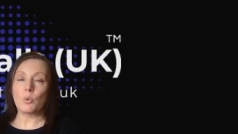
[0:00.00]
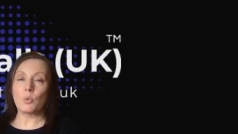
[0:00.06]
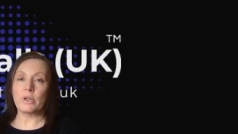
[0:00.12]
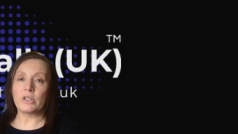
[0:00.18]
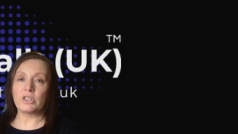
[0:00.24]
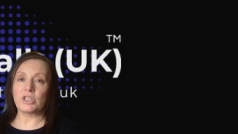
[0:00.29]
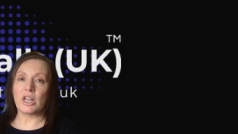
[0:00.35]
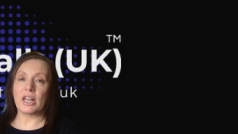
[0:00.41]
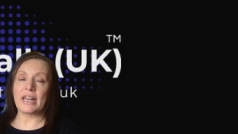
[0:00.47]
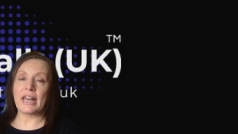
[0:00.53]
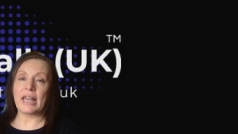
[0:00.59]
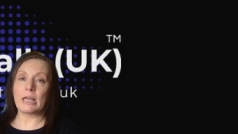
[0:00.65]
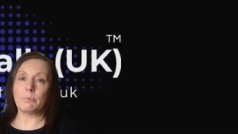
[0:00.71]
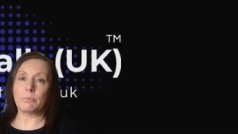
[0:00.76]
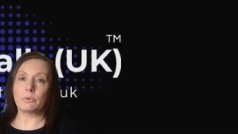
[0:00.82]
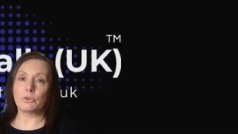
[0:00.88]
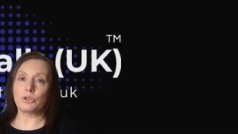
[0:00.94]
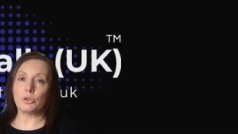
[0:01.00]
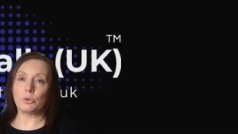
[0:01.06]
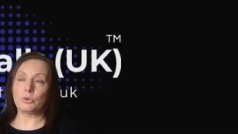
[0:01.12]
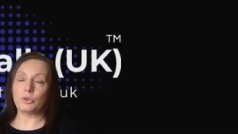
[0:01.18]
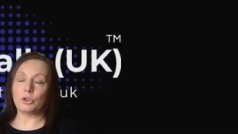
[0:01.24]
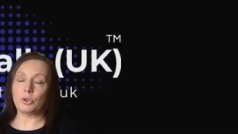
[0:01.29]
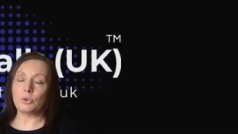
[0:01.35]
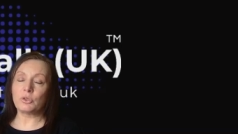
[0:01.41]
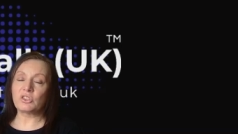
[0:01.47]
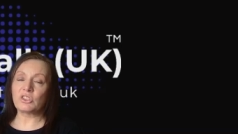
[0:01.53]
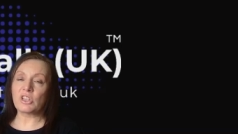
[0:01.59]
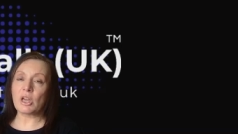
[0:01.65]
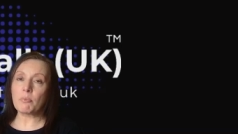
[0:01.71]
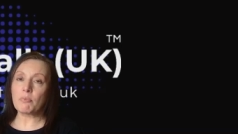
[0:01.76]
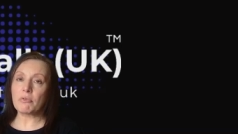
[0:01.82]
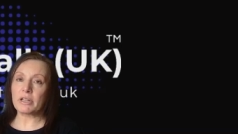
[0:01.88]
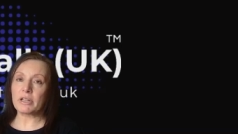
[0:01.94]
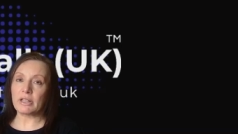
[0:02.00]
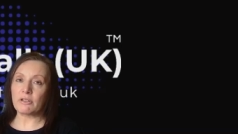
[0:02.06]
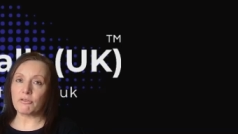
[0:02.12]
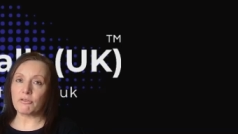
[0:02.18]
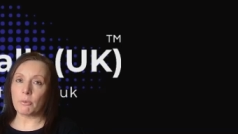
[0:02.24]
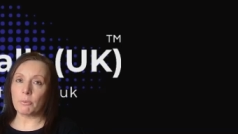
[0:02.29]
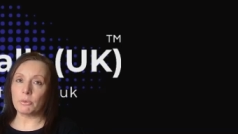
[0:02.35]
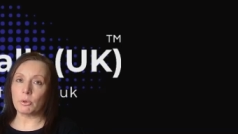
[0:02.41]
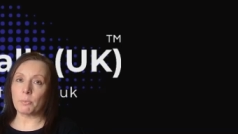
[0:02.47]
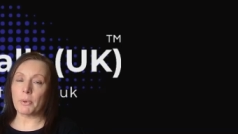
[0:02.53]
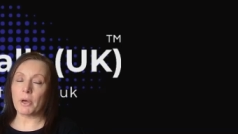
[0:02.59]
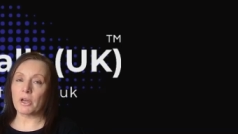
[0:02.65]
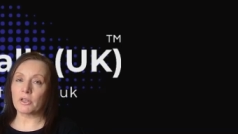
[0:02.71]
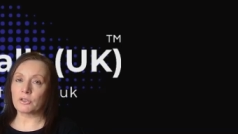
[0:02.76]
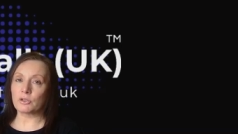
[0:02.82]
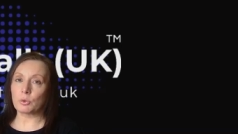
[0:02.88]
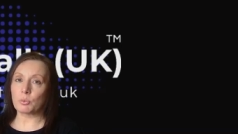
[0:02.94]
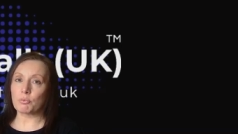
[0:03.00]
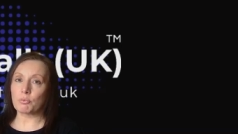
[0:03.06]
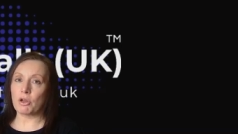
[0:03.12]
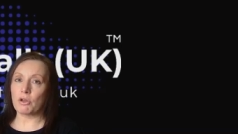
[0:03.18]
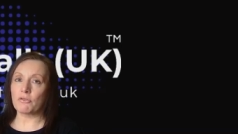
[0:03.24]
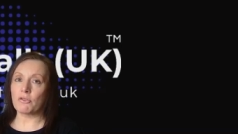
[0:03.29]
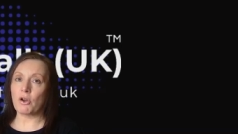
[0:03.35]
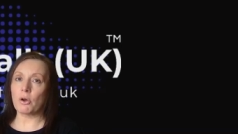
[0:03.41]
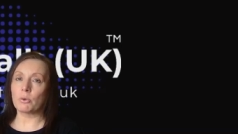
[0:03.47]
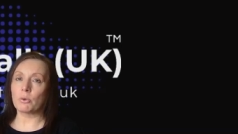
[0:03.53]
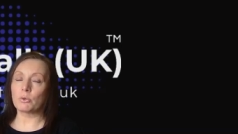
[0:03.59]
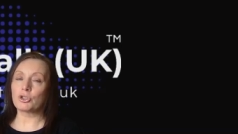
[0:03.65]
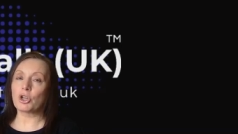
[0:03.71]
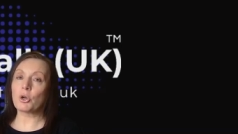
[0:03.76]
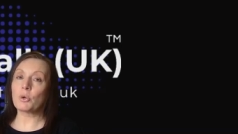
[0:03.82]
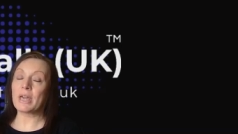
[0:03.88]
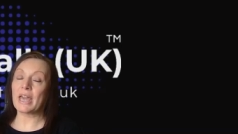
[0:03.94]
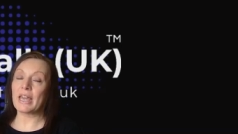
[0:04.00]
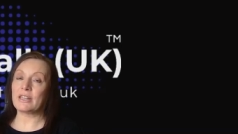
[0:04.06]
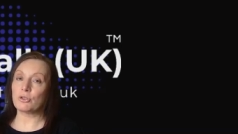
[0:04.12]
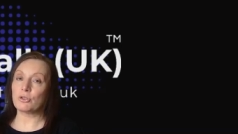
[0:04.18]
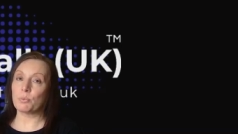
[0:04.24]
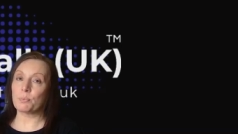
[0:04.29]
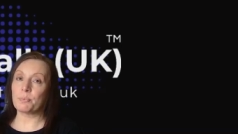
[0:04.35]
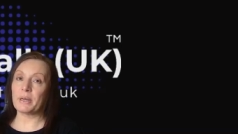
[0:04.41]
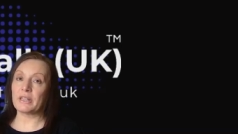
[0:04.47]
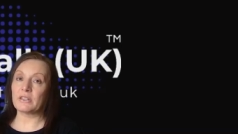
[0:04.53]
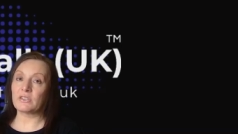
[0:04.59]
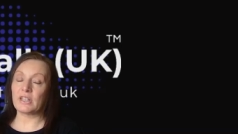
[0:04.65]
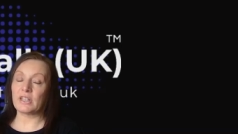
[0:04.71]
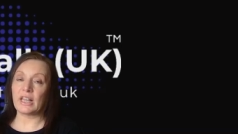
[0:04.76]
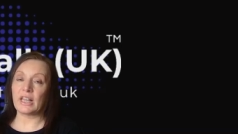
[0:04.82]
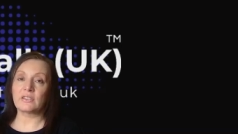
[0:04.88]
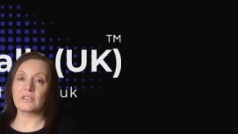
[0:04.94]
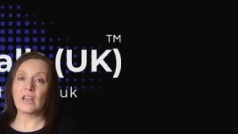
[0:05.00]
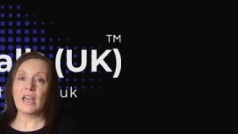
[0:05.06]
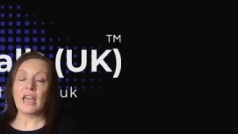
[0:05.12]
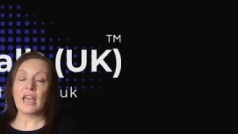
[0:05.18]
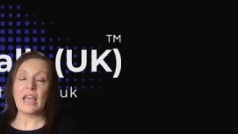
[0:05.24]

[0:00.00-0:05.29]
which enables you to separately from your personal profile showcase your business